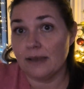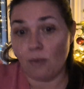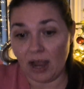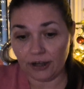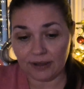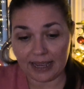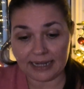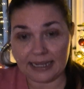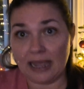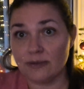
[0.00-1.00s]
Why are you
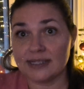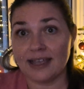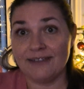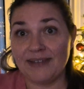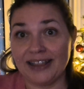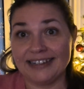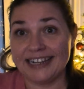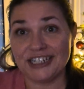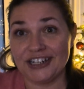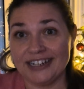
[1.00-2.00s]
getting outside
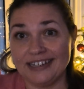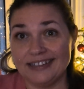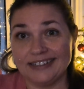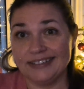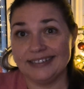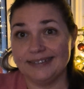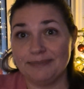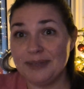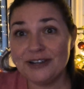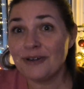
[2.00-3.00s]
validation?
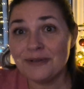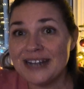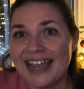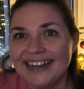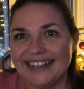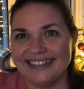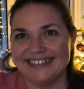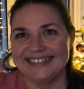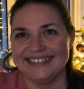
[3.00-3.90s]
Be your own daddy.